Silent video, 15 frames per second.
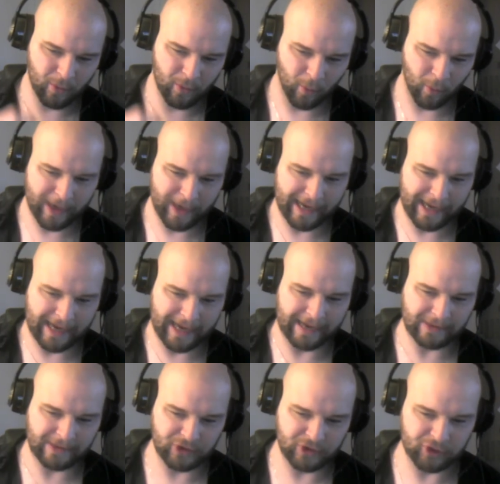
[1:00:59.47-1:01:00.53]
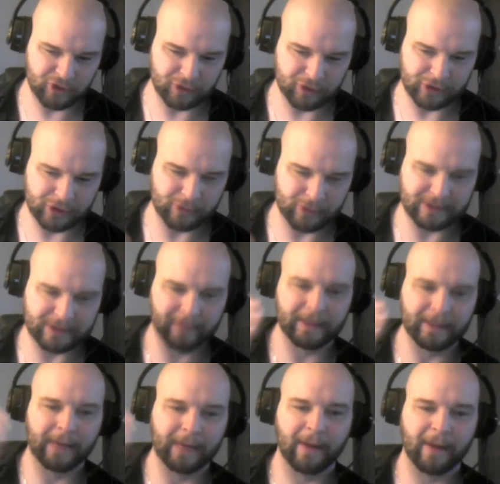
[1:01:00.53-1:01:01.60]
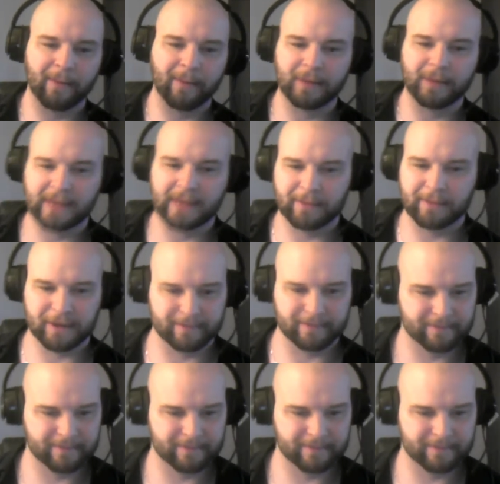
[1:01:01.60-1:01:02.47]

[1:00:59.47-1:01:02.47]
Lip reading: we need to do something about perception.